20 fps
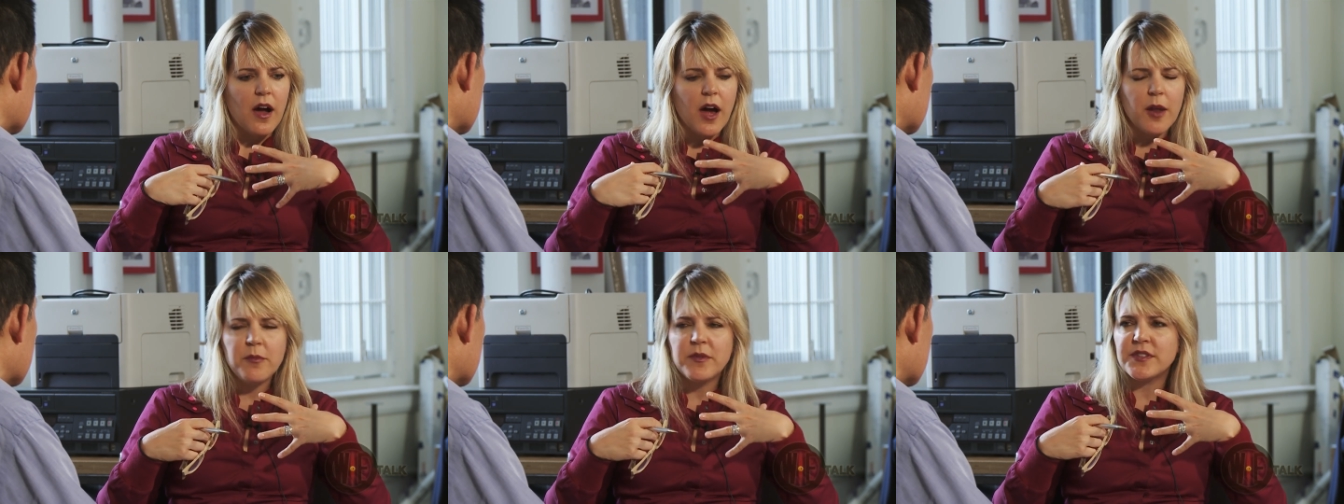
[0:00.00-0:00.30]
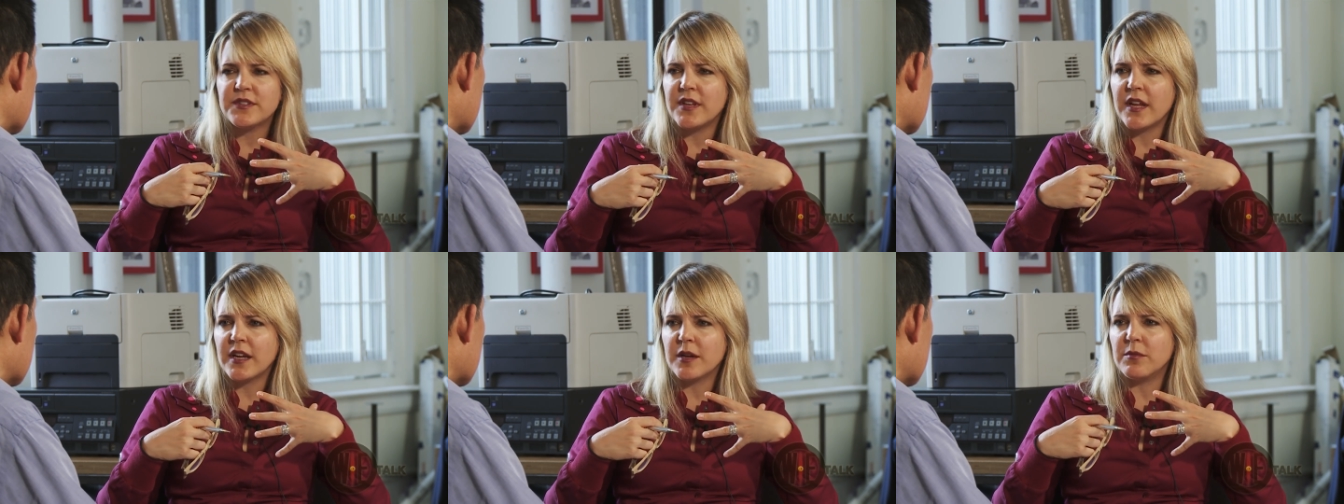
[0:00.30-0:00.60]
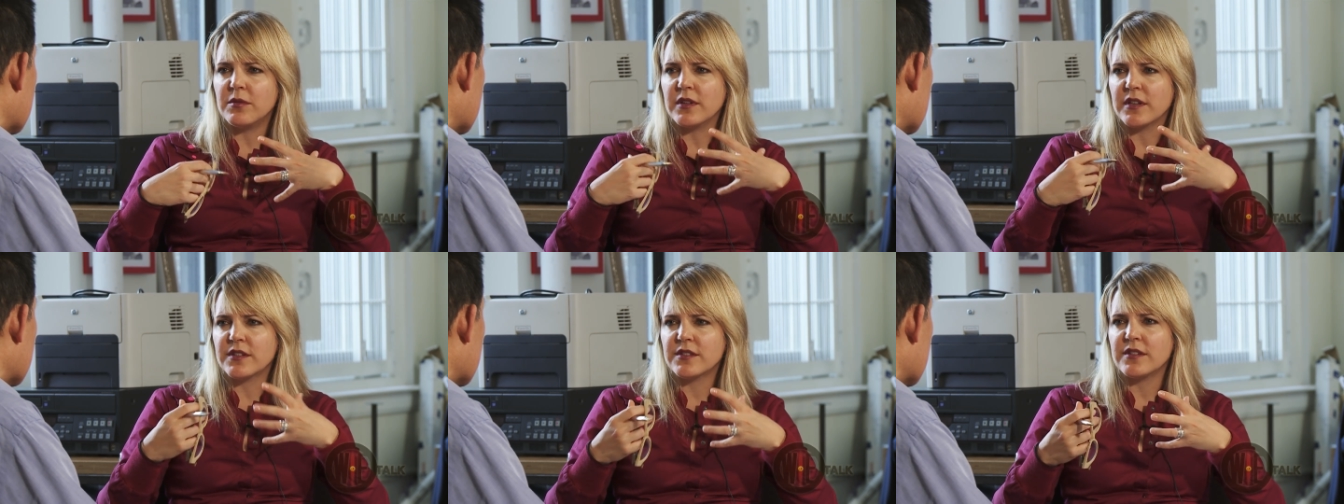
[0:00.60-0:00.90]

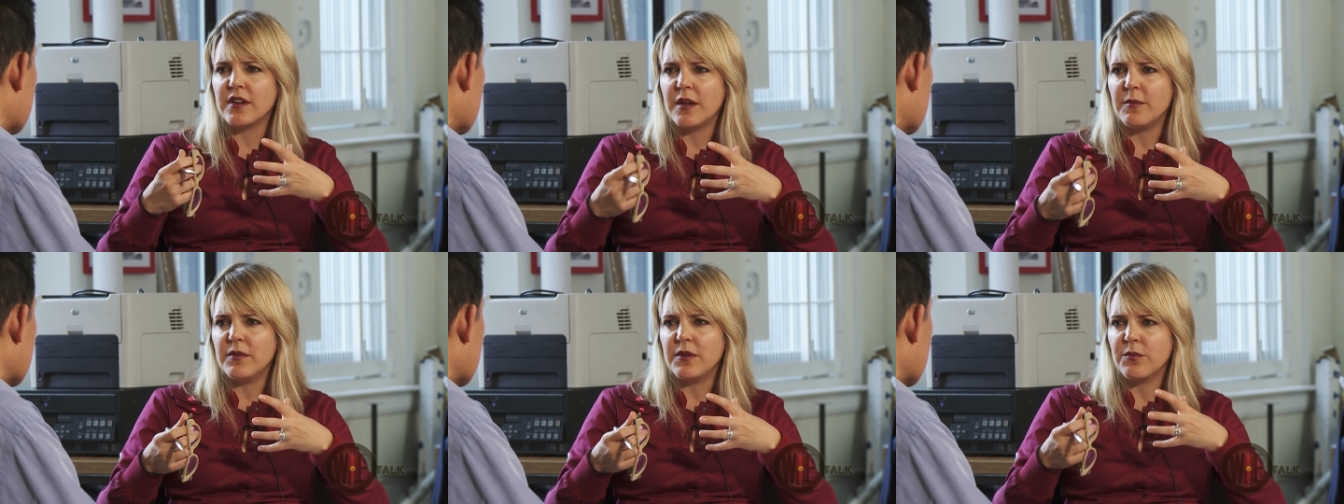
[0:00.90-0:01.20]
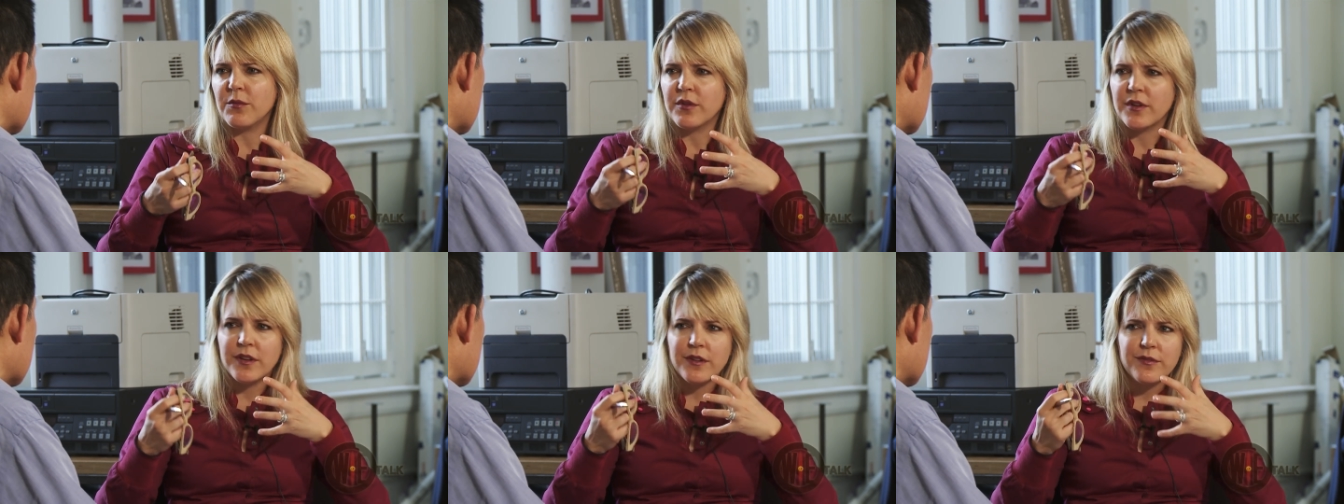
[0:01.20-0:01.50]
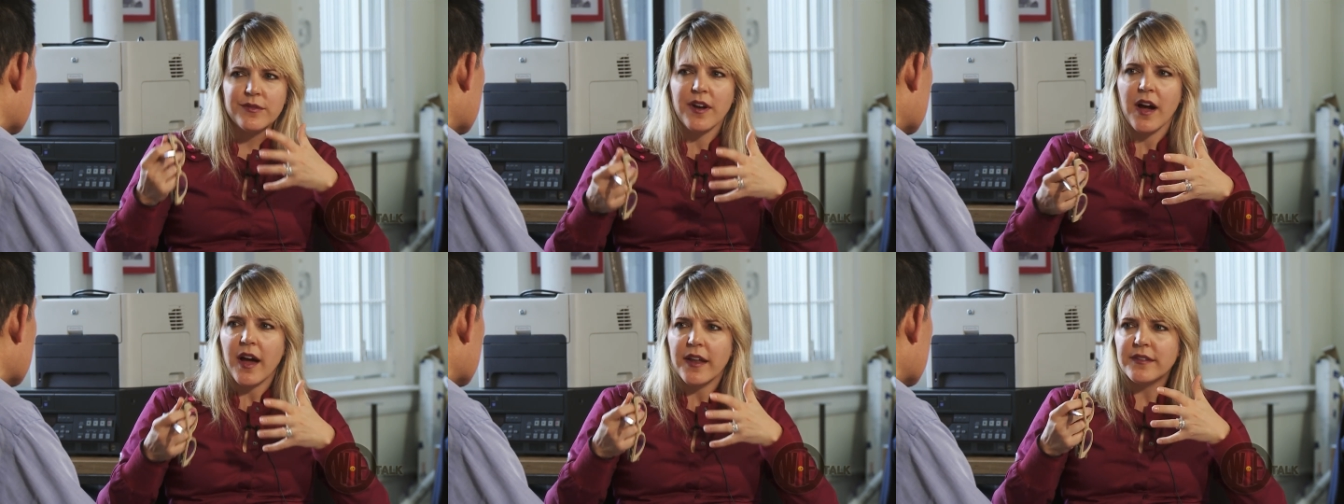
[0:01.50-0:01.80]
unmistakable excitement where
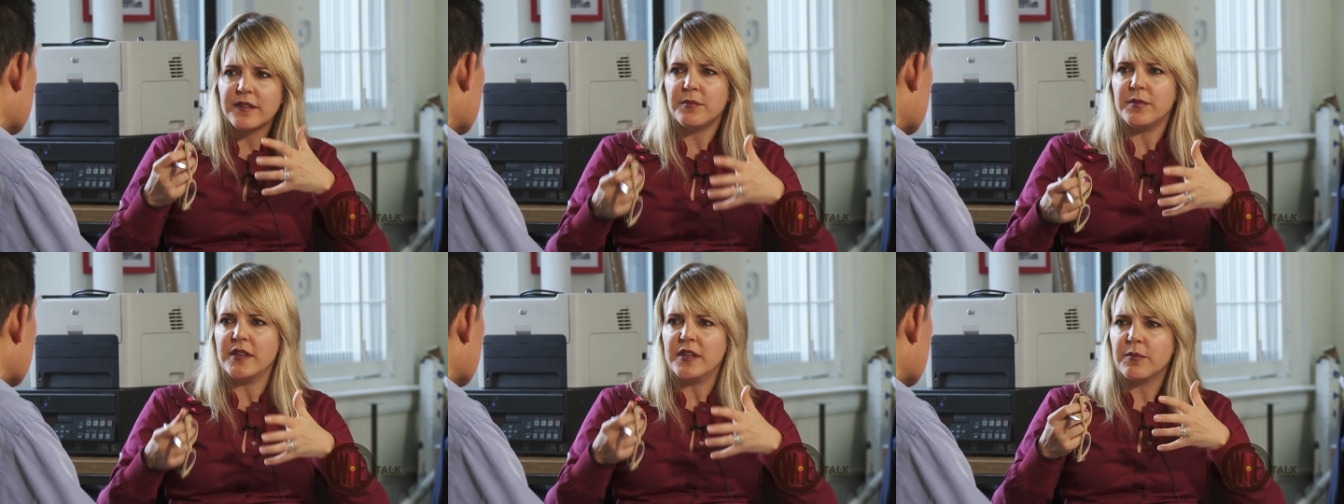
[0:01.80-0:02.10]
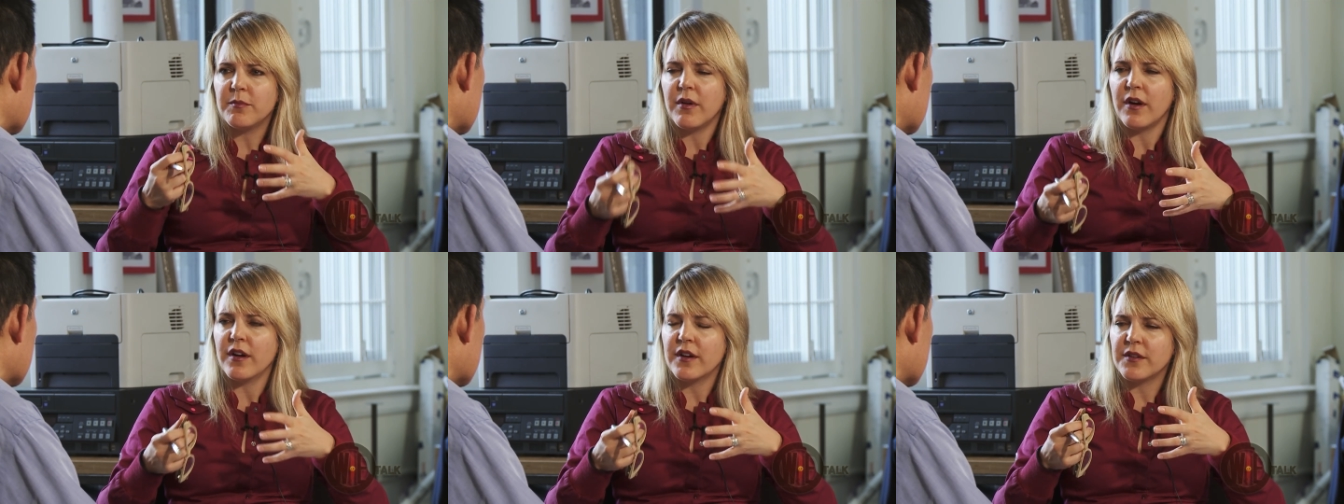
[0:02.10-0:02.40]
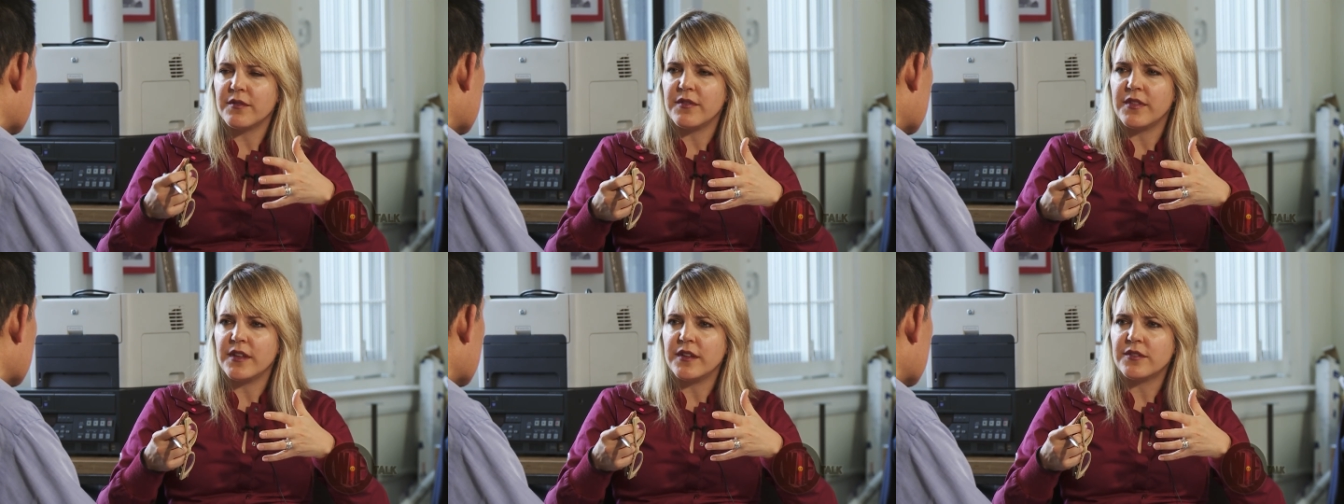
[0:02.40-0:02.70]
you've got to be a
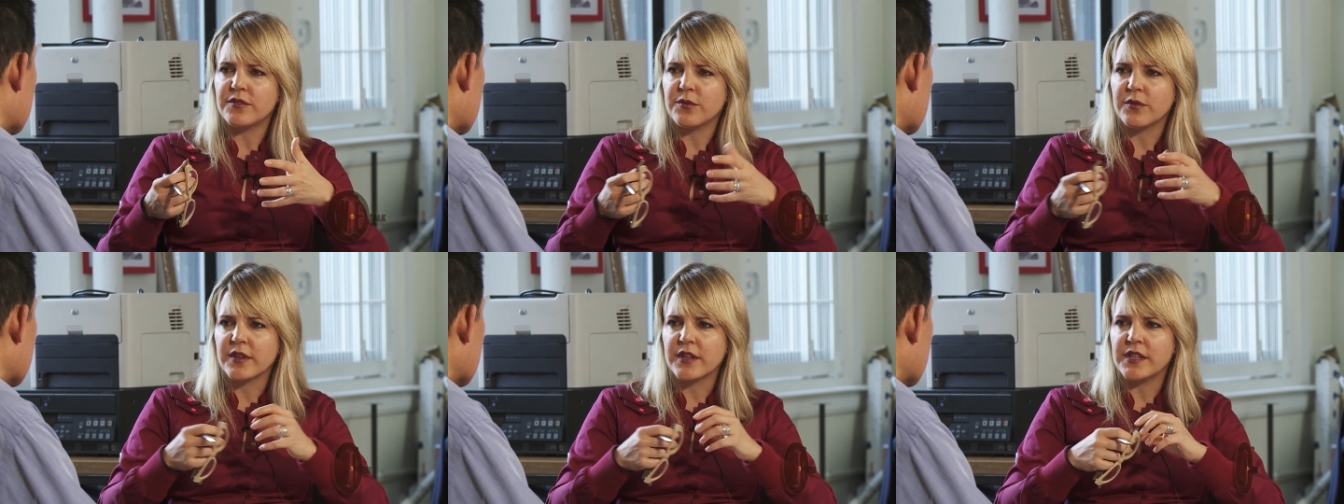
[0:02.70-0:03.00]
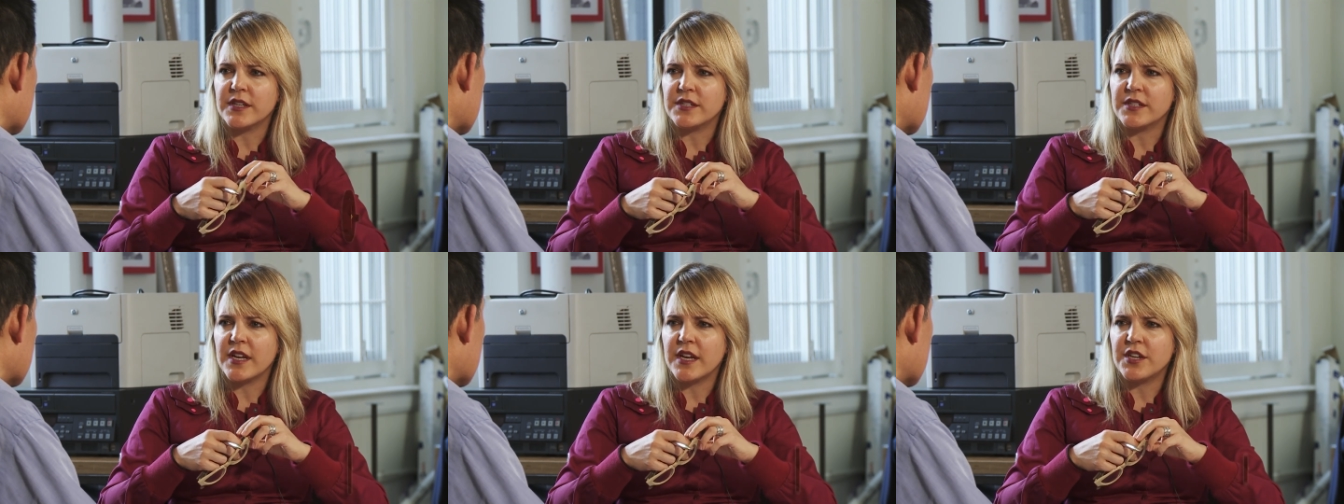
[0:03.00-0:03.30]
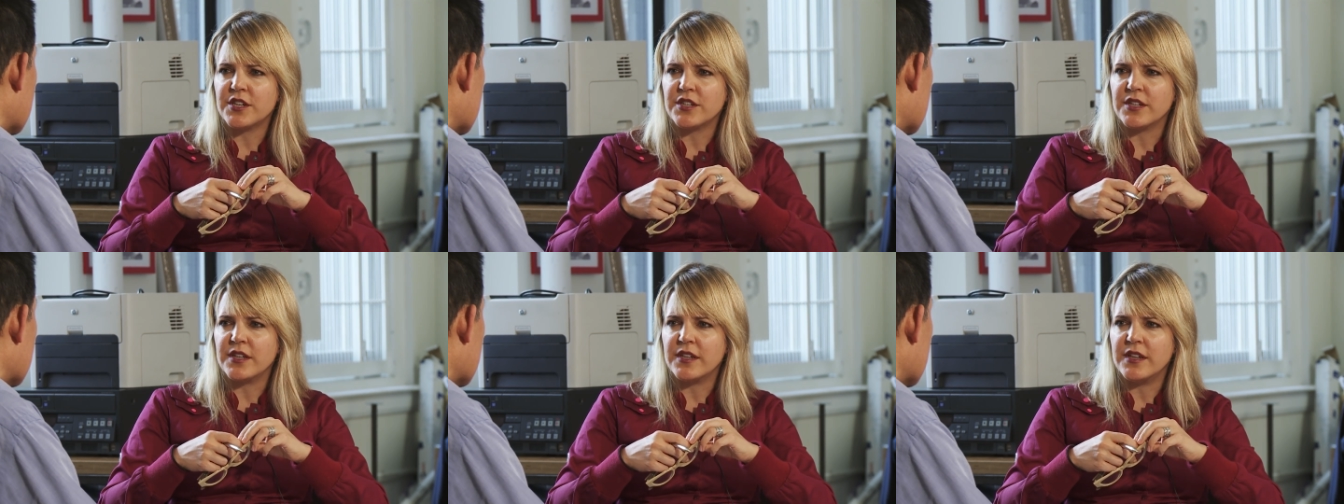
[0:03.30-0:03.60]
part of this
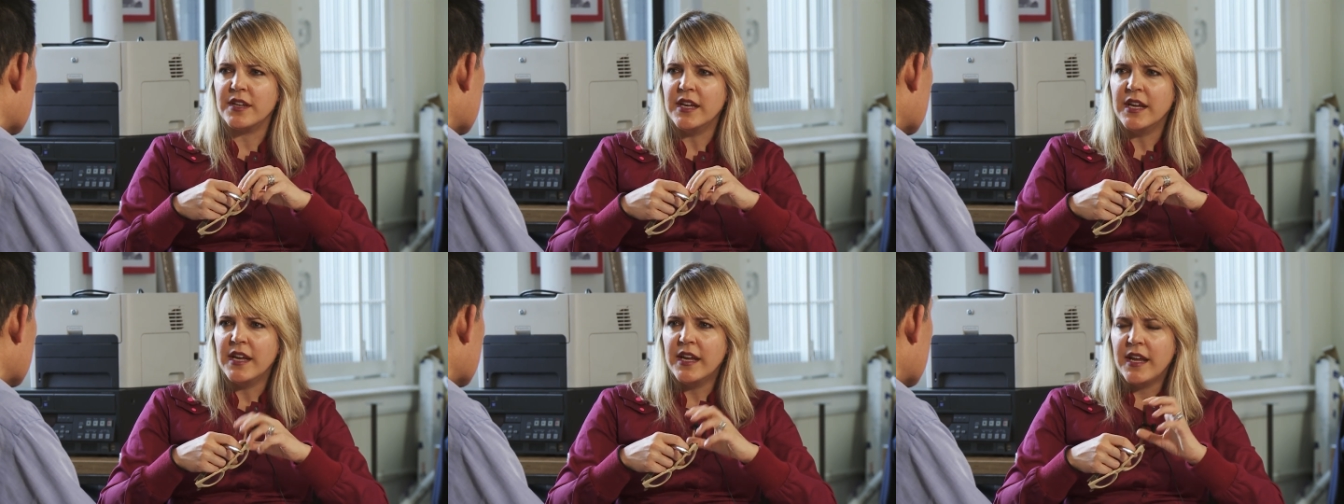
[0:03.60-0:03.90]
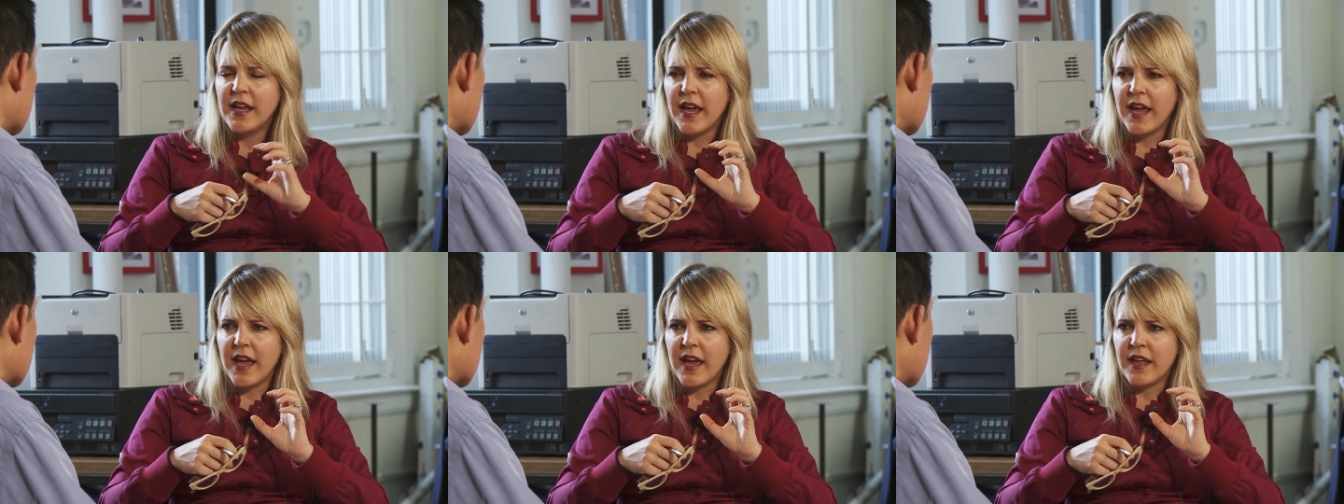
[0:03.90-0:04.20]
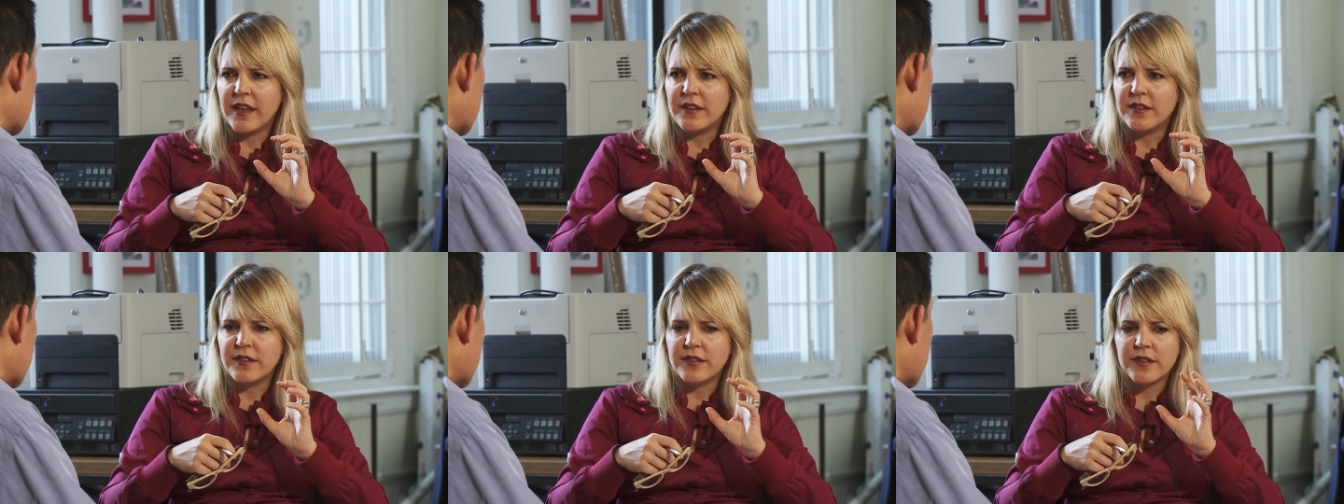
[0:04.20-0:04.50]
organization
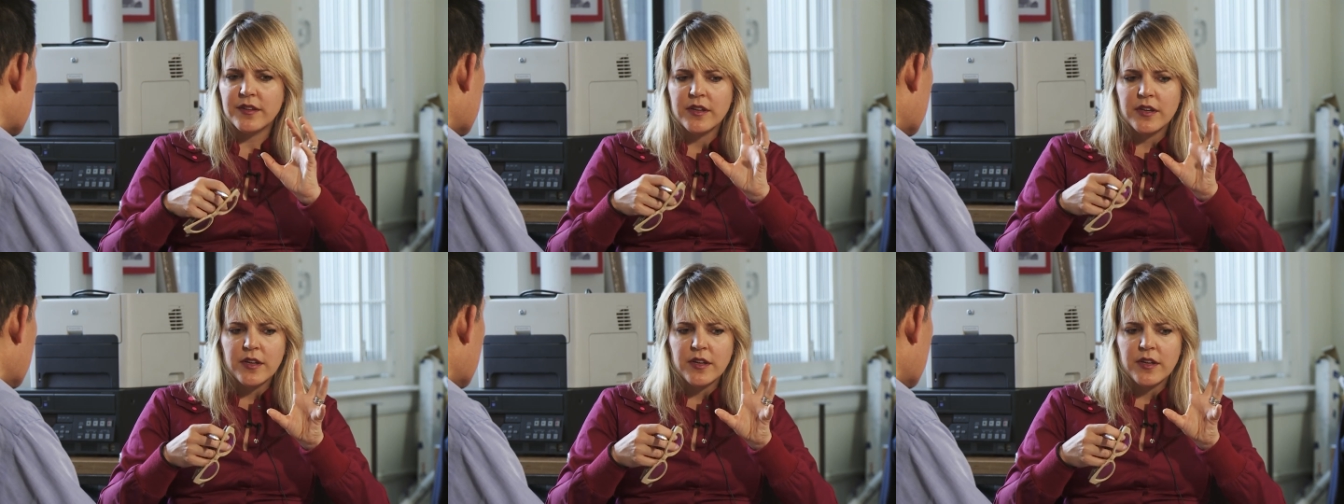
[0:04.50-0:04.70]
and